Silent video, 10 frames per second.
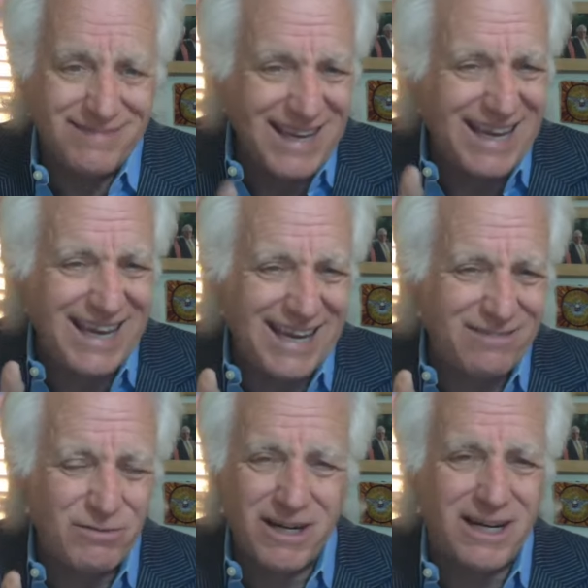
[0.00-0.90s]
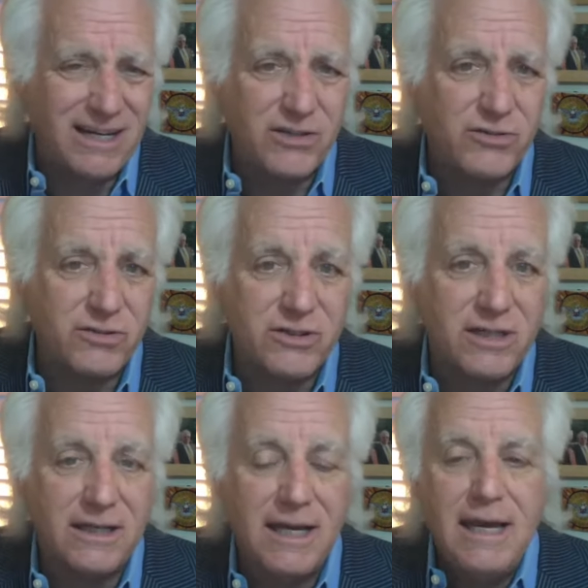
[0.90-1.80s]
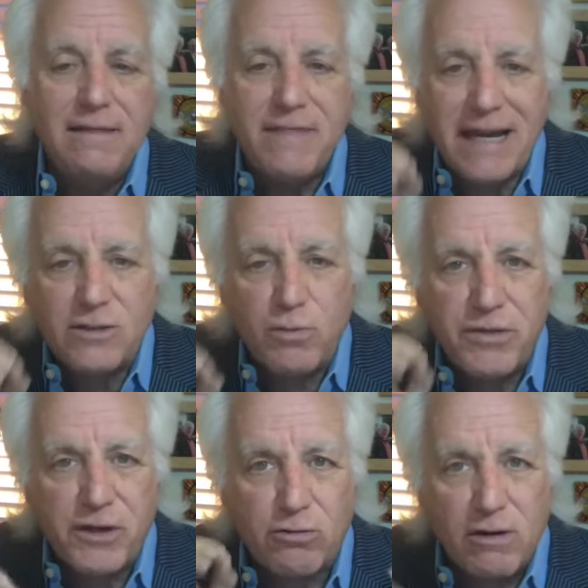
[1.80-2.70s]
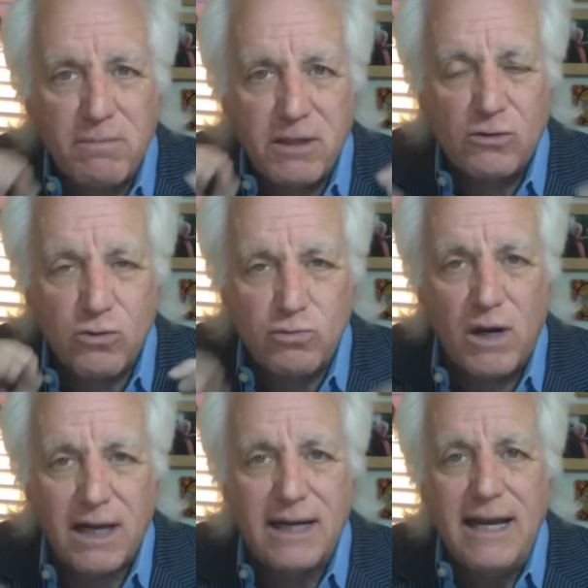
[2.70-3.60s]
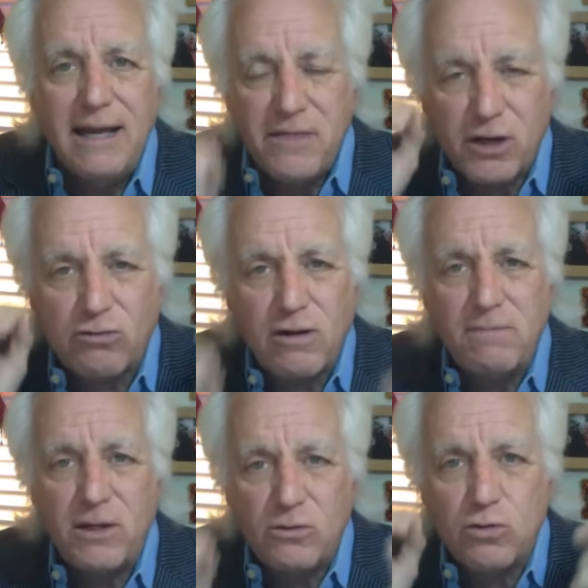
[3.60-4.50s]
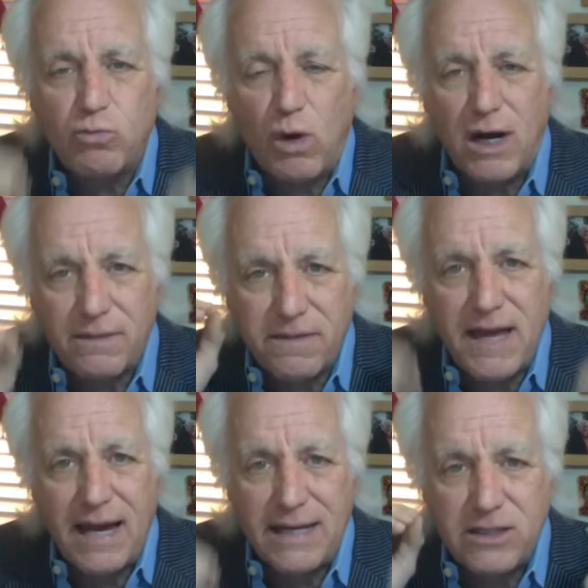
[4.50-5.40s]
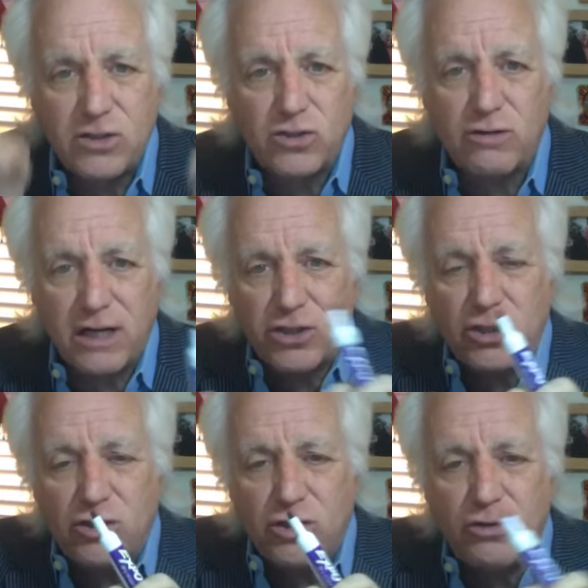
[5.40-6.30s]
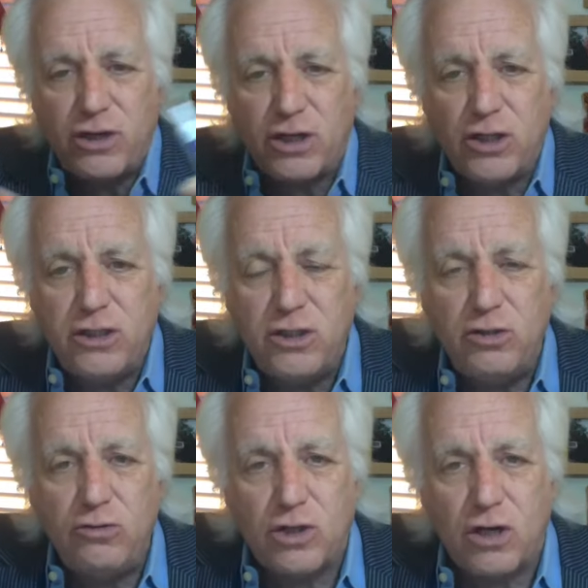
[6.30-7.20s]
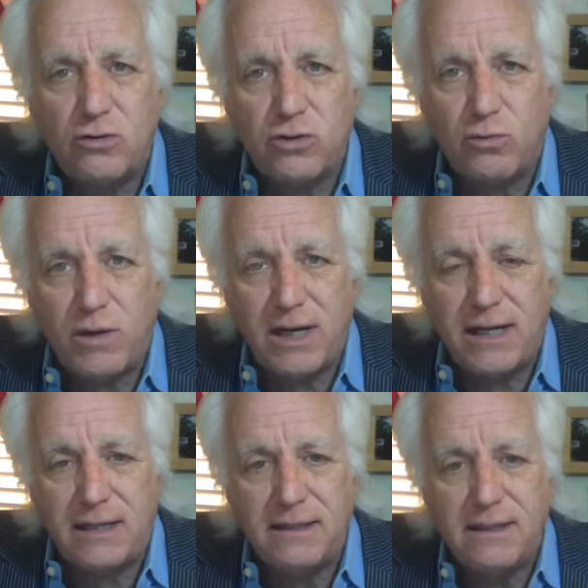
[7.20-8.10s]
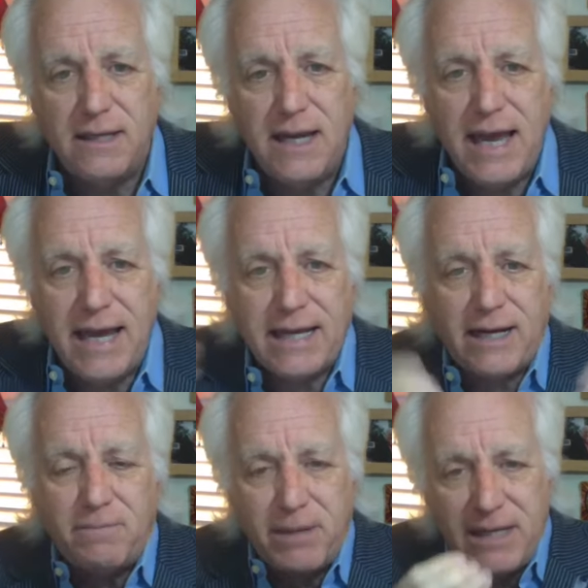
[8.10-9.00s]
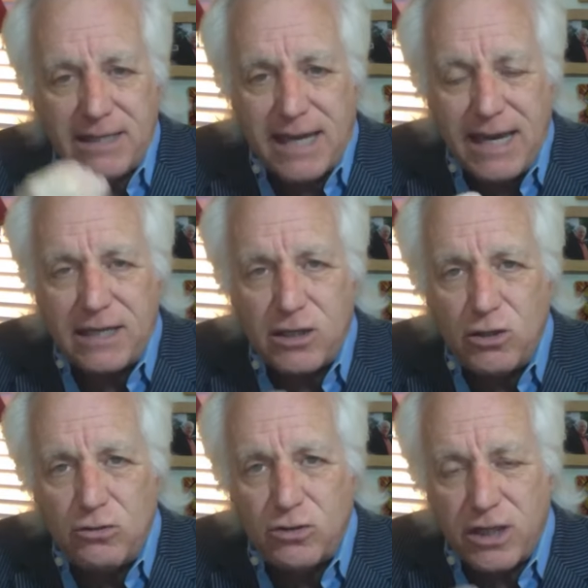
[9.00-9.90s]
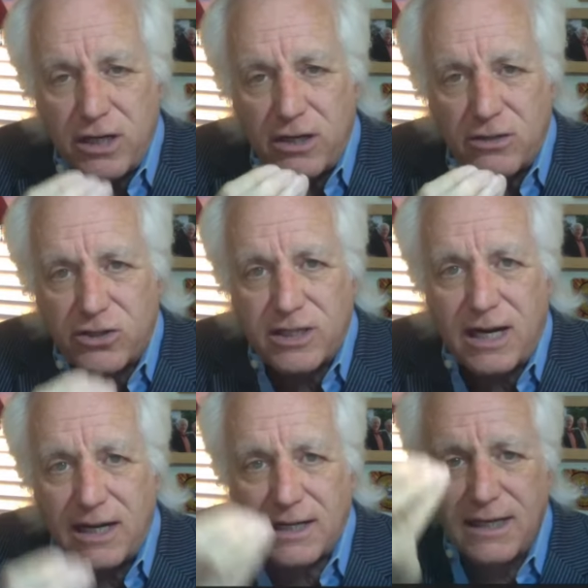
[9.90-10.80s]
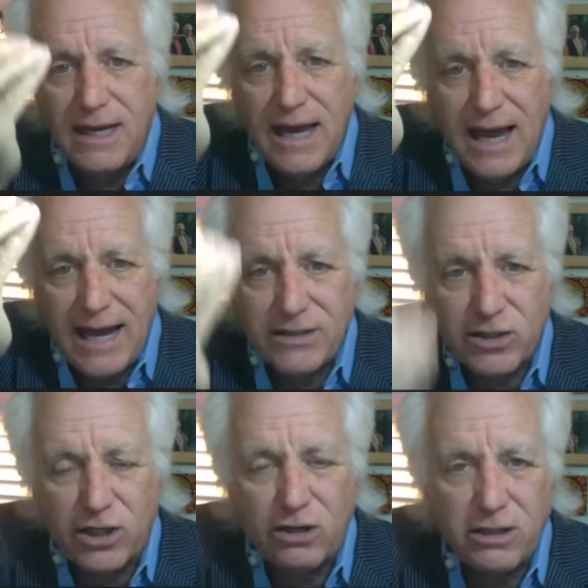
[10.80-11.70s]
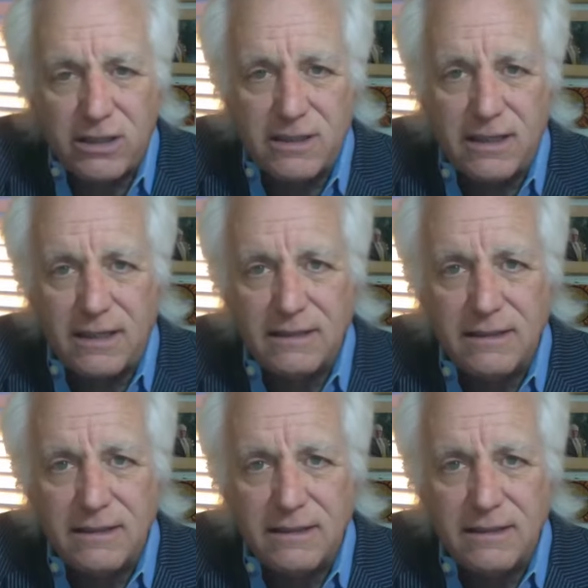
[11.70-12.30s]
We're not interested. That's what the criminals want. The criminals want that destruction so the good news goes away and companies can't use their stock as currency.